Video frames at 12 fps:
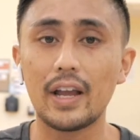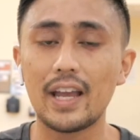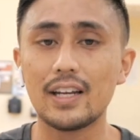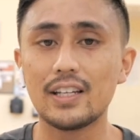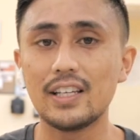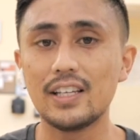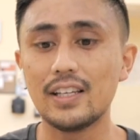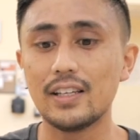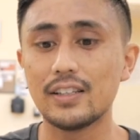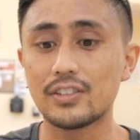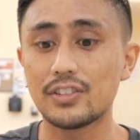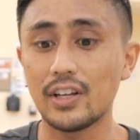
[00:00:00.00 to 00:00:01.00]
and
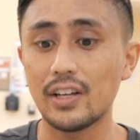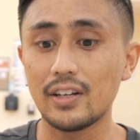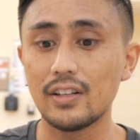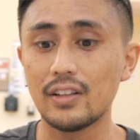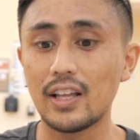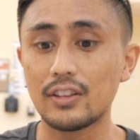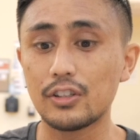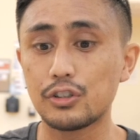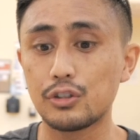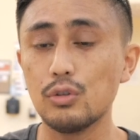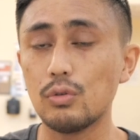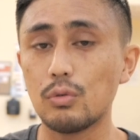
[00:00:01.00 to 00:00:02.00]
he said that the
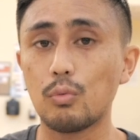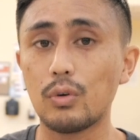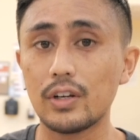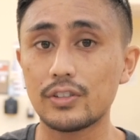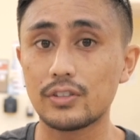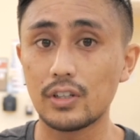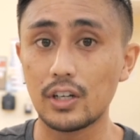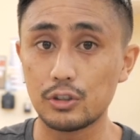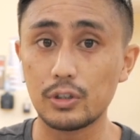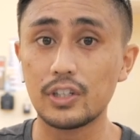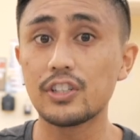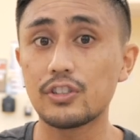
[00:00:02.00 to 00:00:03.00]
suit was a
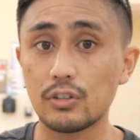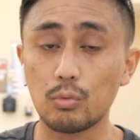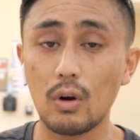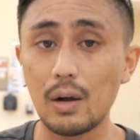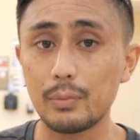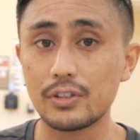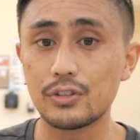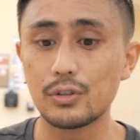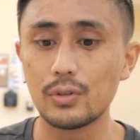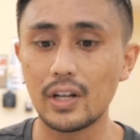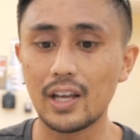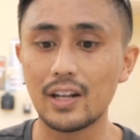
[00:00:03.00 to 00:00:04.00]
traditional Robin
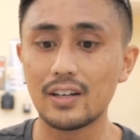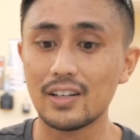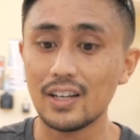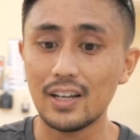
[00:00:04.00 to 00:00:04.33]
suit. And